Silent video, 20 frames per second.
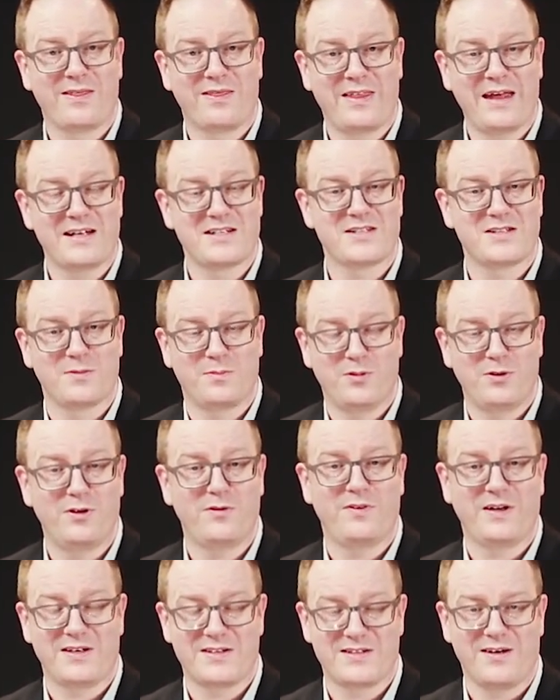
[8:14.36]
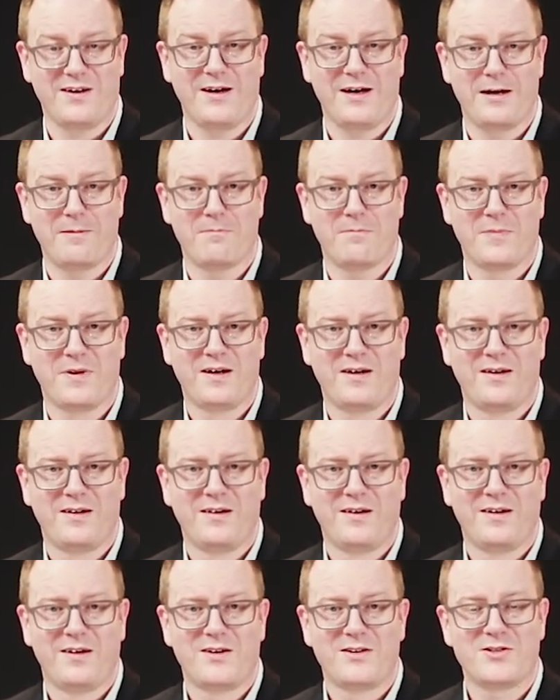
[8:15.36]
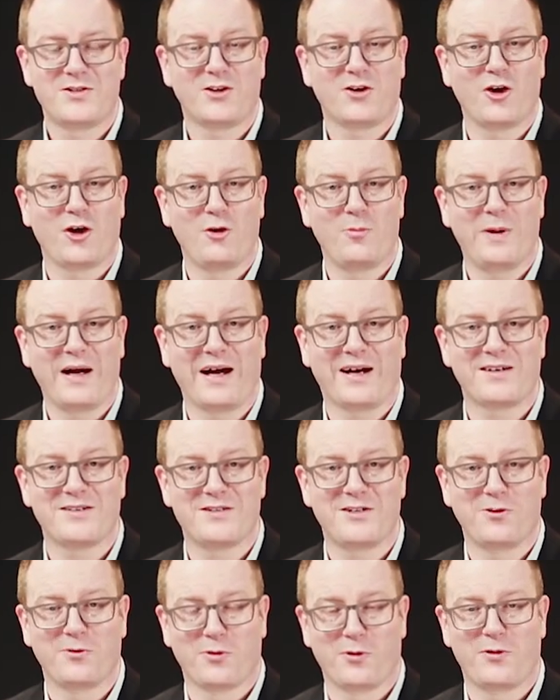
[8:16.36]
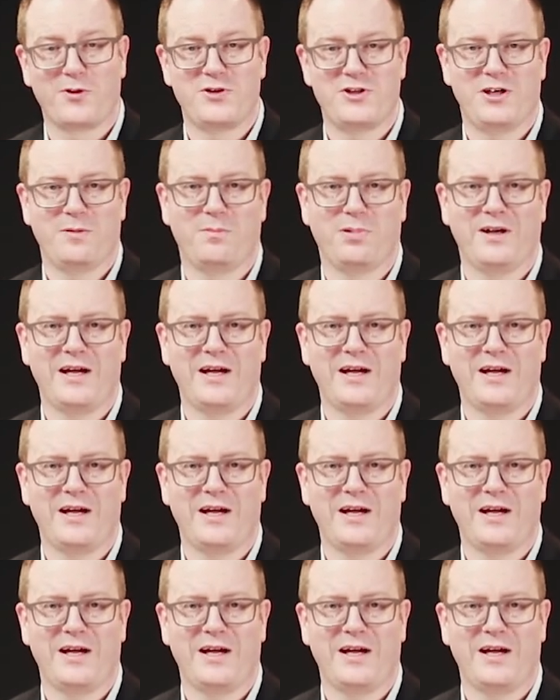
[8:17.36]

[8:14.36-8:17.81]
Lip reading: that's the perfect time to go back to your authorship